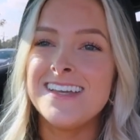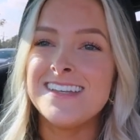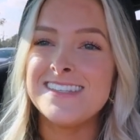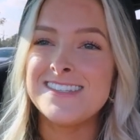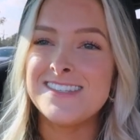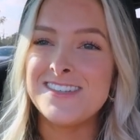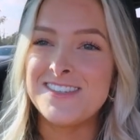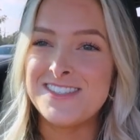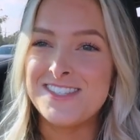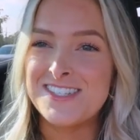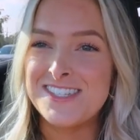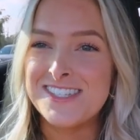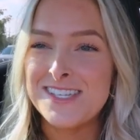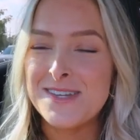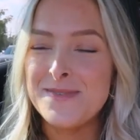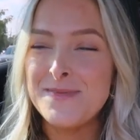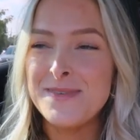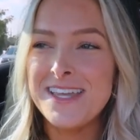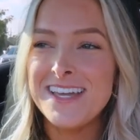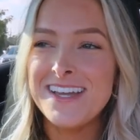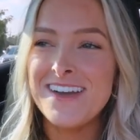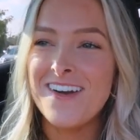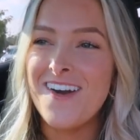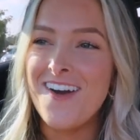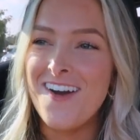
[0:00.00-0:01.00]
So it's just gonna
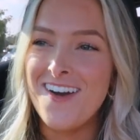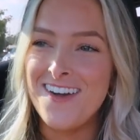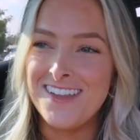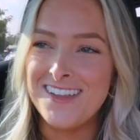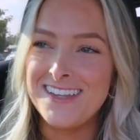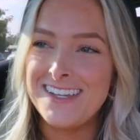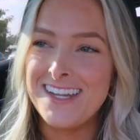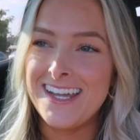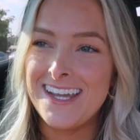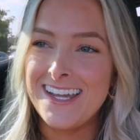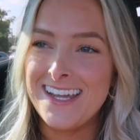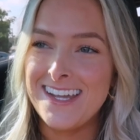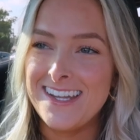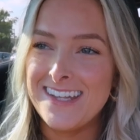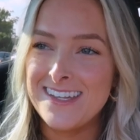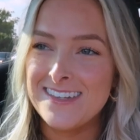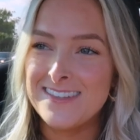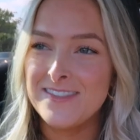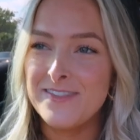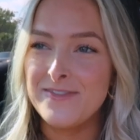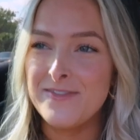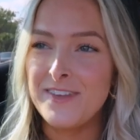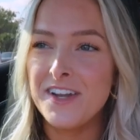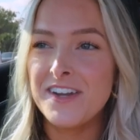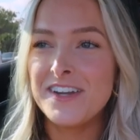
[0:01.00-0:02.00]
be like a holiday,
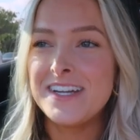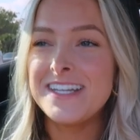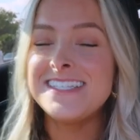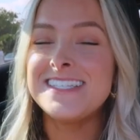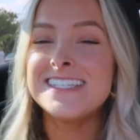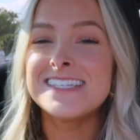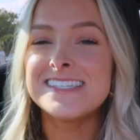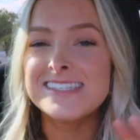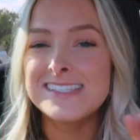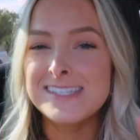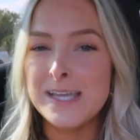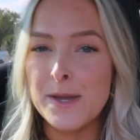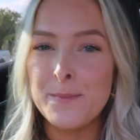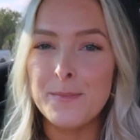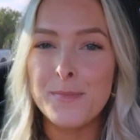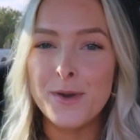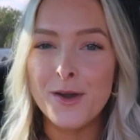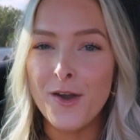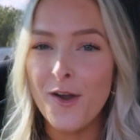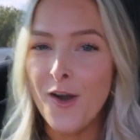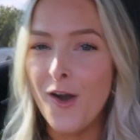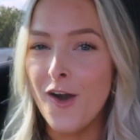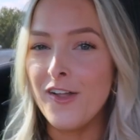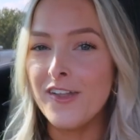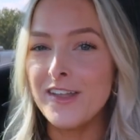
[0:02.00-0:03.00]
very
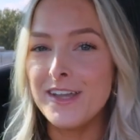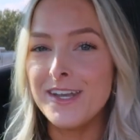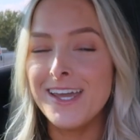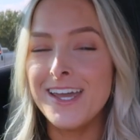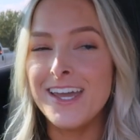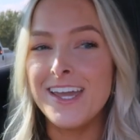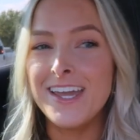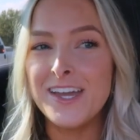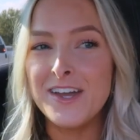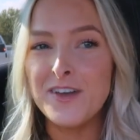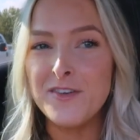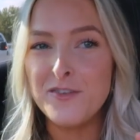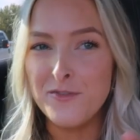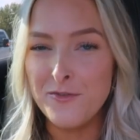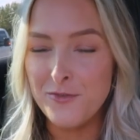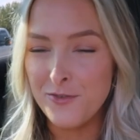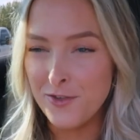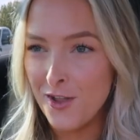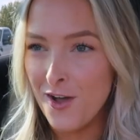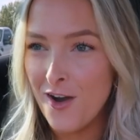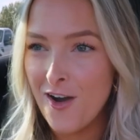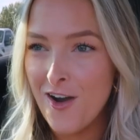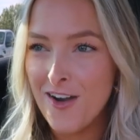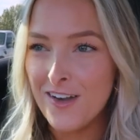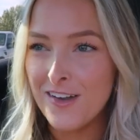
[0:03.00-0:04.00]
December holiday
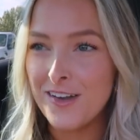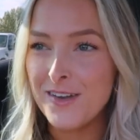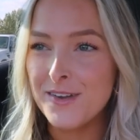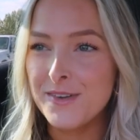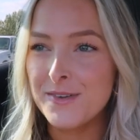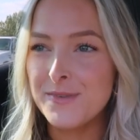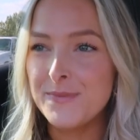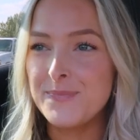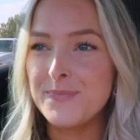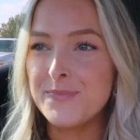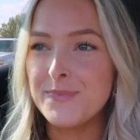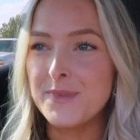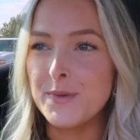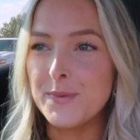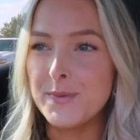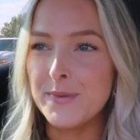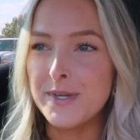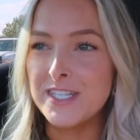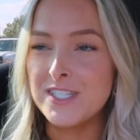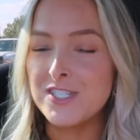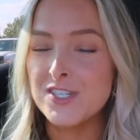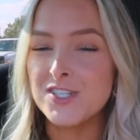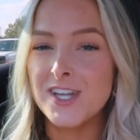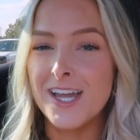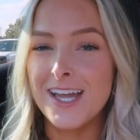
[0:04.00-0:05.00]
vlog,
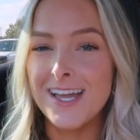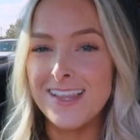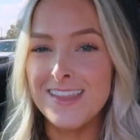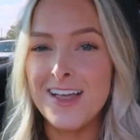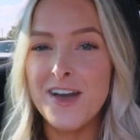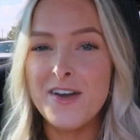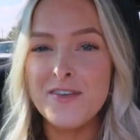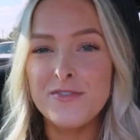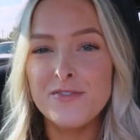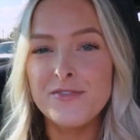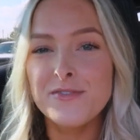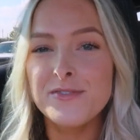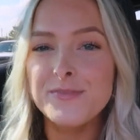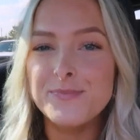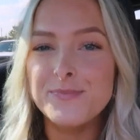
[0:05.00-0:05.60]
which I love.